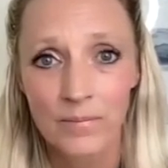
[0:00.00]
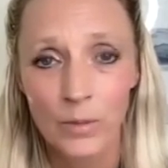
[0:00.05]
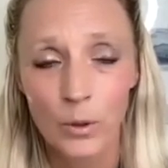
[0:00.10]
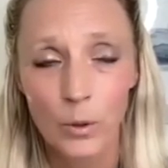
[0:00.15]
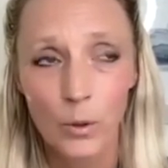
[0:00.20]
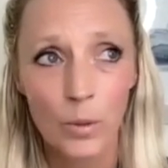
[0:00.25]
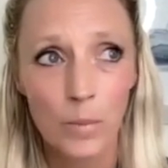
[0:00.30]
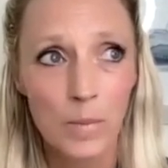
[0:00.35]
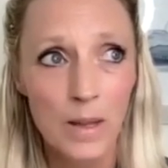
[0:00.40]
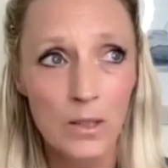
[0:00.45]
who
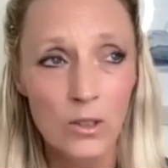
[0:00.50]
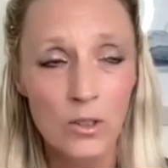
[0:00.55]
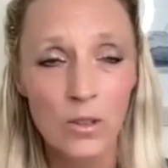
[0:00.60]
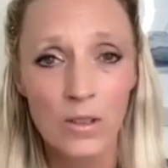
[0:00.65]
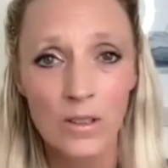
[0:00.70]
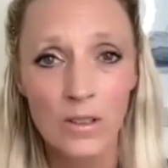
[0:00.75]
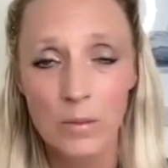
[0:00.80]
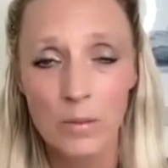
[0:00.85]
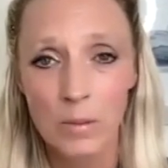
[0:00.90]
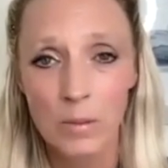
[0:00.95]
were meant to
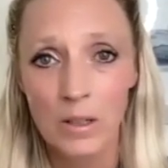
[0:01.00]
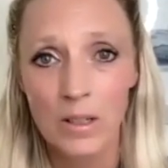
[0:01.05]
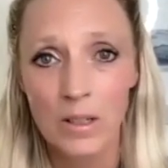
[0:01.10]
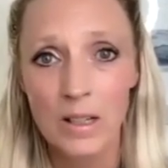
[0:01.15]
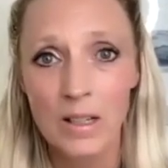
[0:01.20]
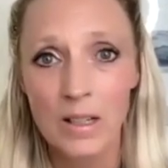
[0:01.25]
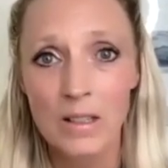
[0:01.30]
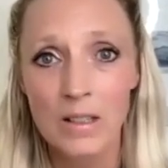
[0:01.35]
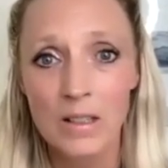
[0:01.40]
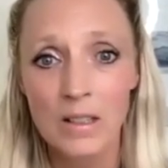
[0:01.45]

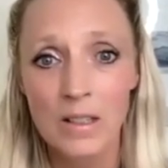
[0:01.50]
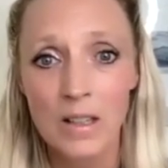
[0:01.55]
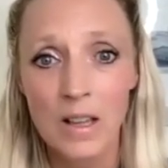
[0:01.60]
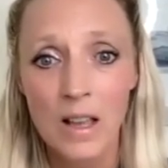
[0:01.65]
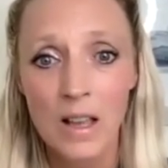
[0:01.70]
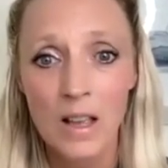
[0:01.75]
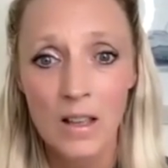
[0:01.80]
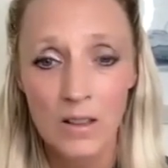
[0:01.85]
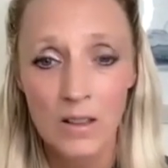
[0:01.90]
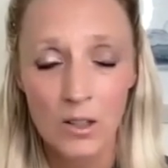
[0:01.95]
experience
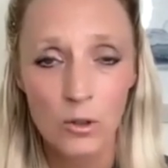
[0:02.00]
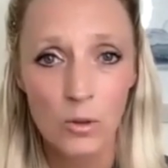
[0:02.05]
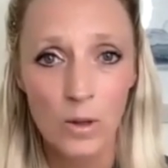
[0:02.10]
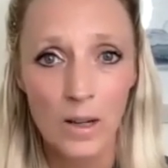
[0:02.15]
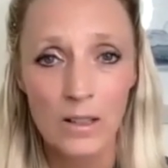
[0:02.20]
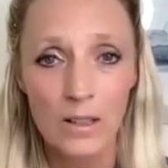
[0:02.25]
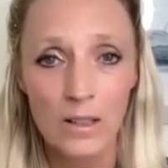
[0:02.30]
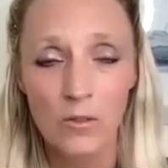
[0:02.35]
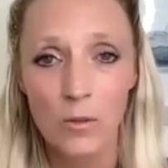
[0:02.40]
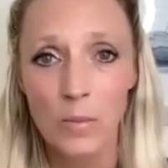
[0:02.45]
the
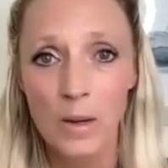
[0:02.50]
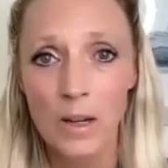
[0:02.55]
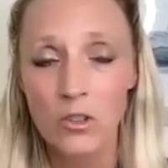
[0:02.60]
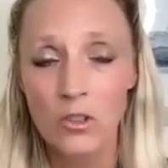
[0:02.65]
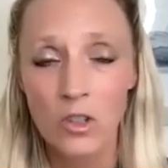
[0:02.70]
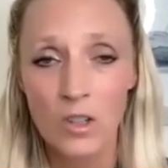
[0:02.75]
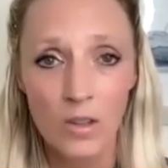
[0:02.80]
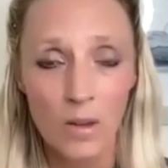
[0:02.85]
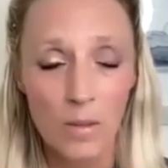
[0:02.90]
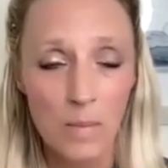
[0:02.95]

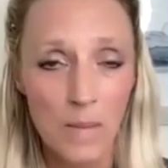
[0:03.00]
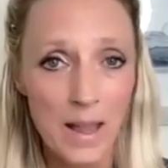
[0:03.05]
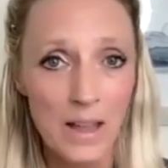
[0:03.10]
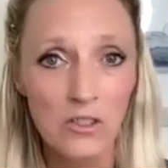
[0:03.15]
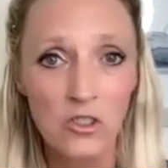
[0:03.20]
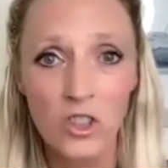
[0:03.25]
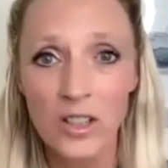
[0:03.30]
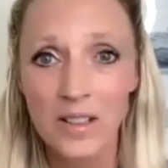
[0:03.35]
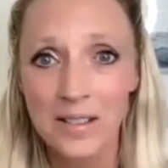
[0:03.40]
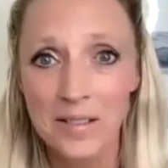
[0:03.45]
transformation, the
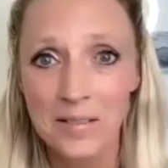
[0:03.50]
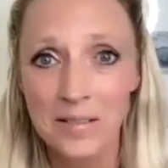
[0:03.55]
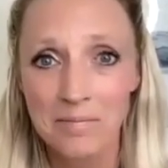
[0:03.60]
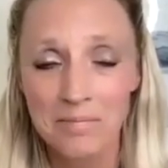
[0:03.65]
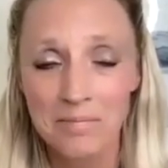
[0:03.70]
magic,